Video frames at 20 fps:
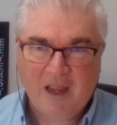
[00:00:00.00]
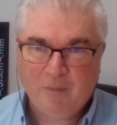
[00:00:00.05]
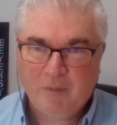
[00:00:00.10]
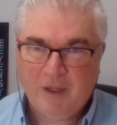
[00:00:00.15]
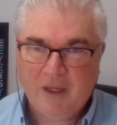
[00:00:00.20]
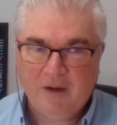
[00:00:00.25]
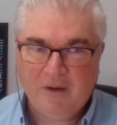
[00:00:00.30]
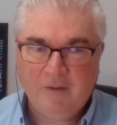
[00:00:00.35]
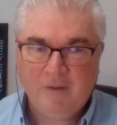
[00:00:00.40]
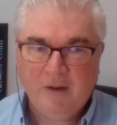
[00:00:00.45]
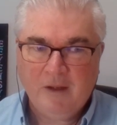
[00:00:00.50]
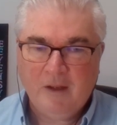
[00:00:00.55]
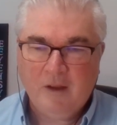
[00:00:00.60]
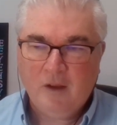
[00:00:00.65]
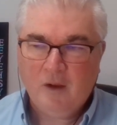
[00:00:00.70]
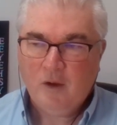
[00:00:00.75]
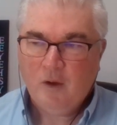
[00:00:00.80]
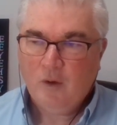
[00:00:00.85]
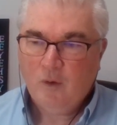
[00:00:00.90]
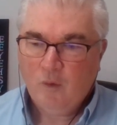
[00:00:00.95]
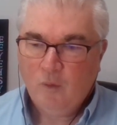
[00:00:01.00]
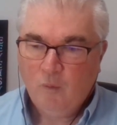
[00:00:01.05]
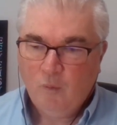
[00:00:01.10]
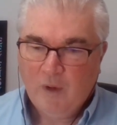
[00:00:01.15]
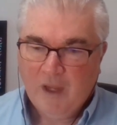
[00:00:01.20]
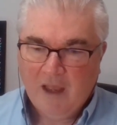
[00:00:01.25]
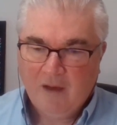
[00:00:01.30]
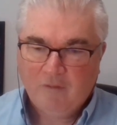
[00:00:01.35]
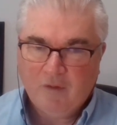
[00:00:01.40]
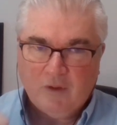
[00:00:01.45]
time here.
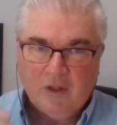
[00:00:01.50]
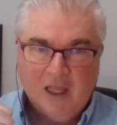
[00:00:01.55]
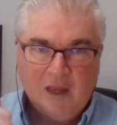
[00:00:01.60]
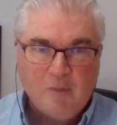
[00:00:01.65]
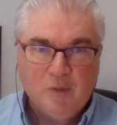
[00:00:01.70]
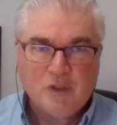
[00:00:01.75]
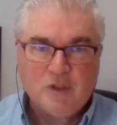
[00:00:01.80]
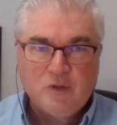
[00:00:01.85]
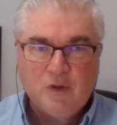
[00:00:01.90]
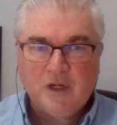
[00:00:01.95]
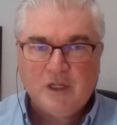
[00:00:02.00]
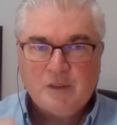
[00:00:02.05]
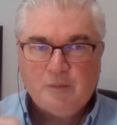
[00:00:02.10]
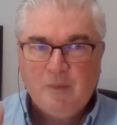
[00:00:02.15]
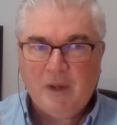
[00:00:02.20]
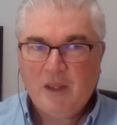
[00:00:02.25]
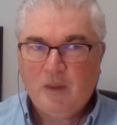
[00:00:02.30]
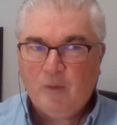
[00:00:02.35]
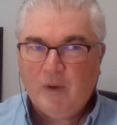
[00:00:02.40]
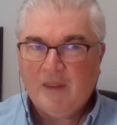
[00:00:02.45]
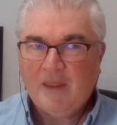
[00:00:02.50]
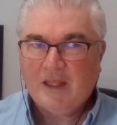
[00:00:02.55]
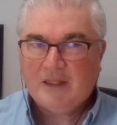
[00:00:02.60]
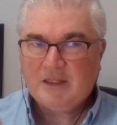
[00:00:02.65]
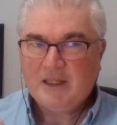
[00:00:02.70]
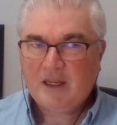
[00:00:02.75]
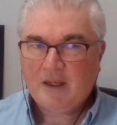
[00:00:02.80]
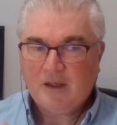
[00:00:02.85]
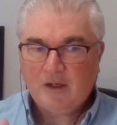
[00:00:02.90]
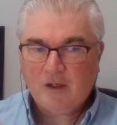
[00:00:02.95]
We have a labor shortage. By the way,
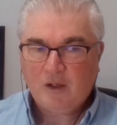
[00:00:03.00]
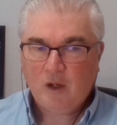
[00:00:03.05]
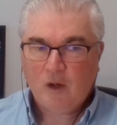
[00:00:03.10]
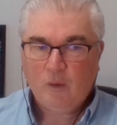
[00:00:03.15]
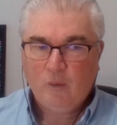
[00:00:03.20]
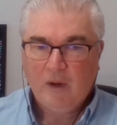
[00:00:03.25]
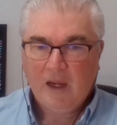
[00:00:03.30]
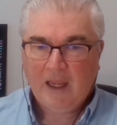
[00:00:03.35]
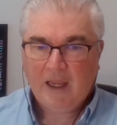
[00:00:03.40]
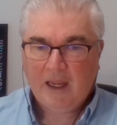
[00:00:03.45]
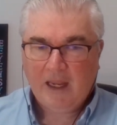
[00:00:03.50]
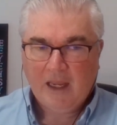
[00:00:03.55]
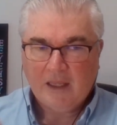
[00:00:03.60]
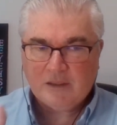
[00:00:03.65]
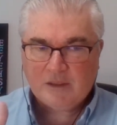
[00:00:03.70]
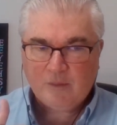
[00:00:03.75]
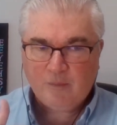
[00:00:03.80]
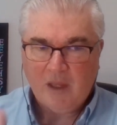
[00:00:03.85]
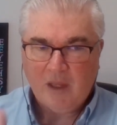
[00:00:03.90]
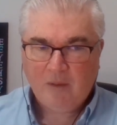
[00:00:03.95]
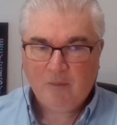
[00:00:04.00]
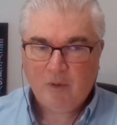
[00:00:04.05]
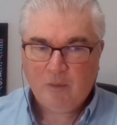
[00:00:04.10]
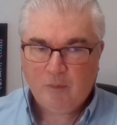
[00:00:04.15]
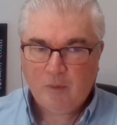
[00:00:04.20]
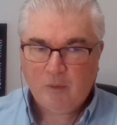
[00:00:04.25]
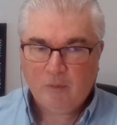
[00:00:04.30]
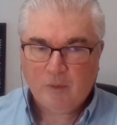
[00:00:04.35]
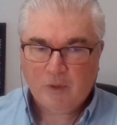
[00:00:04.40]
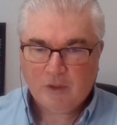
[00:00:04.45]
that's not going to go away as
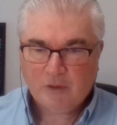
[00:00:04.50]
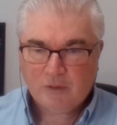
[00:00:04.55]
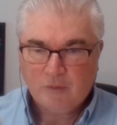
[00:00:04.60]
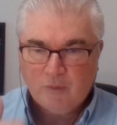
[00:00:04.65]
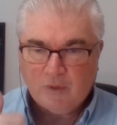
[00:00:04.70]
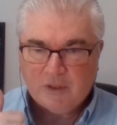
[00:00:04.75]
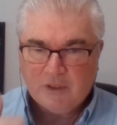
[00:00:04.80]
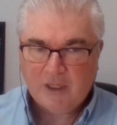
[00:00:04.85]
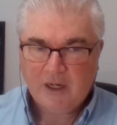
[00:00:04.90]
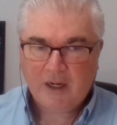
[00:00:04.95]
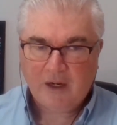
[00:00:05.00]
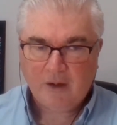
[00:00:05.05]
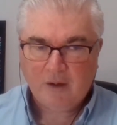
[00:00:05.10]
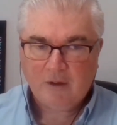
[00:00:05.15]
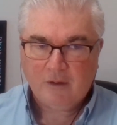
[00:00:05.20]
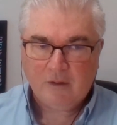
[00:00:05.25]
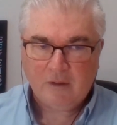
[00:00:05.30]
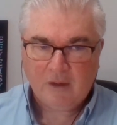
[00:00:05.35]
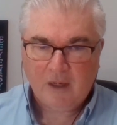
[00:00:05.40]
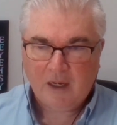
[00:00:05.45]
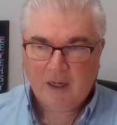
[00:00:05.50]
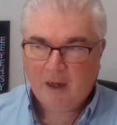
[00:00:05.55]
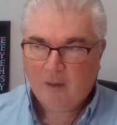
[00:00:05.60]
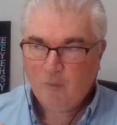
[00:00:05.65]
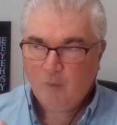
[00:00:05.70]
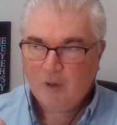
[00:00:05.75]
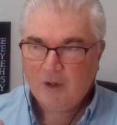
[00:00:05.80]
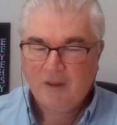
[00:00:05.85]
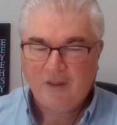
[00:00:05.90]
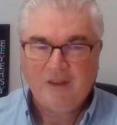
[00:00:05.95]
baby boomers retire, and
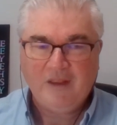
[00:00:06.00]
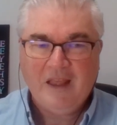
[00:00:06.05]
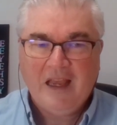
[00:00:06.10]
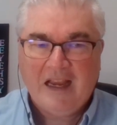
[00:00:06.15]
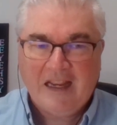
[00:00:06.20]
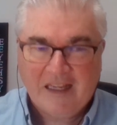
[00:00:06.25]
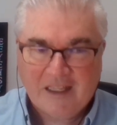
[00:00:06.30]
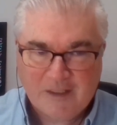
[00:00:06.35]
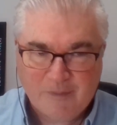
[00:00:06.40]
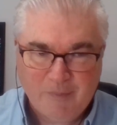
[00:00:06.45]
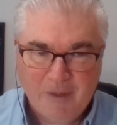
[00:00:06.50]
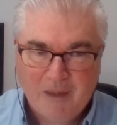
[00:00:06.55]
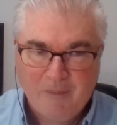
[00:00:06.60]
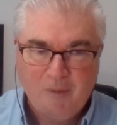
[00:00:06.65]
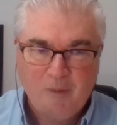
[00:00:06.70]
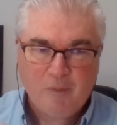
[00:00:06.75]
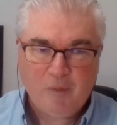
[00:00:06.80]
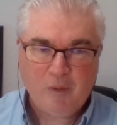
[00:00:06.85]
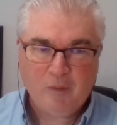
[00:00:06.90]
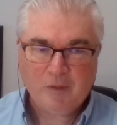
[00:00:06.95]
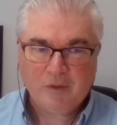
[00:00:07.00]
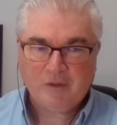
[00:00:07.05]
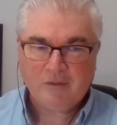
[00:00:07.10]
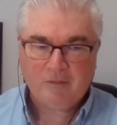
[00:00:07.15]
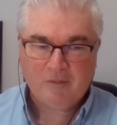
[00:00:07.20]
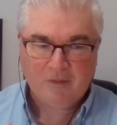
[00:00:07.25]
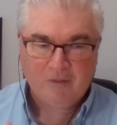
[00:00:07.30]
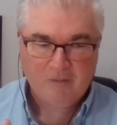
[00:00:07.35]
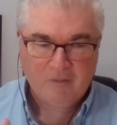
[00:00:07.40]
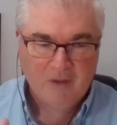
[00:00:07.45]
I'm one of the youngest baby
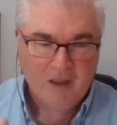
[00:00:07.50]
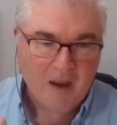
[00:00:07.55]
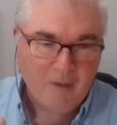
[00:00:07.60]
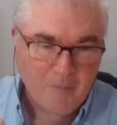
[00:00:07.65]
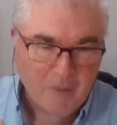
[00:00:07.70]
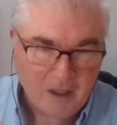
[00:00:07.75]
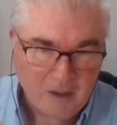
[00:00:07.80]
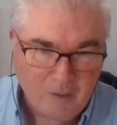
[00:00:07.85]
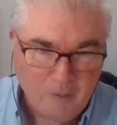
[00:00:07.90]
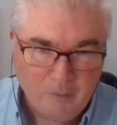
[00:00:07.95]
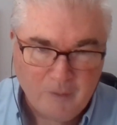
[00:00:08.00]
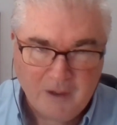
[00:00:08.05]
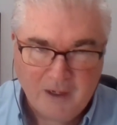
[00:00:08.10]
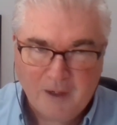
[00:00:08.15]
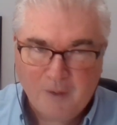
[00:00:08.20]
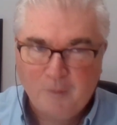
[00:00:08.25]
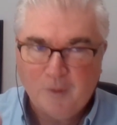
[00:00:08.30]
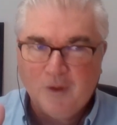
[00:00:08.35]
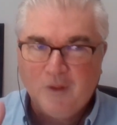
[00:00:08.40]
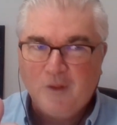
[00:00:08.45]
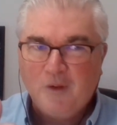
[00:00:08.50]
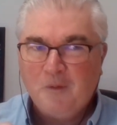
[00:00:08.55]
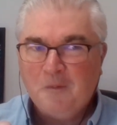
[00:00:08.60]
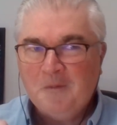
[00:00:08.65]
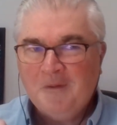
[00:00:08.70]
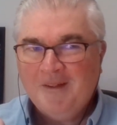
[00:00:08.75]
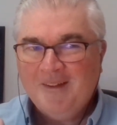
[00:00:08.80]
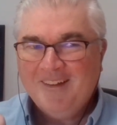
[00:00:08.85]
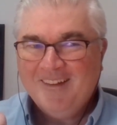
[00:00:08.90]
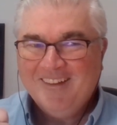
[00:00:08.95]
boomers. I'm not going anywhere
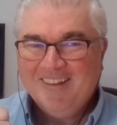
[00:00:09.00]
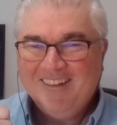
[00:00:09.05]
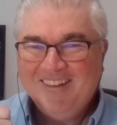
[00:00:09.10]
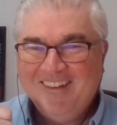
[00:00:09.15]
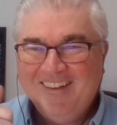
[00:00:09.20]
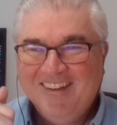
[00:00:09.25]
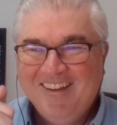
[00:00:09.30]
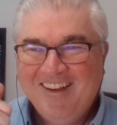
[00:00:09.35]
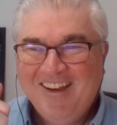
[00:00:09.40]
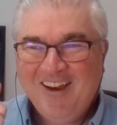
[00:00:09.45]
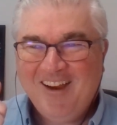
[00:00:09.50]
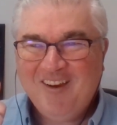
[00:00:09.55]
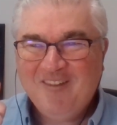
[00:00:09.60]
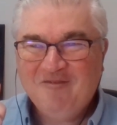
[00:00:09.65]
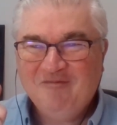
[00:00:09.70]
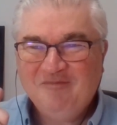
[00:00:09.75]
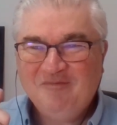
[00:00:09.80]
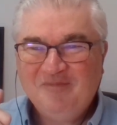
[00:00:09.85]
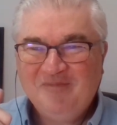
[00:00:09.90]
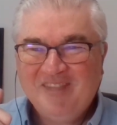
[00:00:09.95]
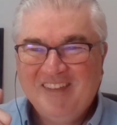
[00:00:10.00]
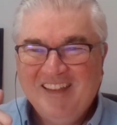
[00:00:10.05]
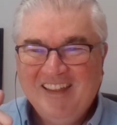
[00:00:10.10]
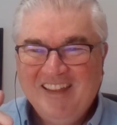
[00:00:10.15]
though.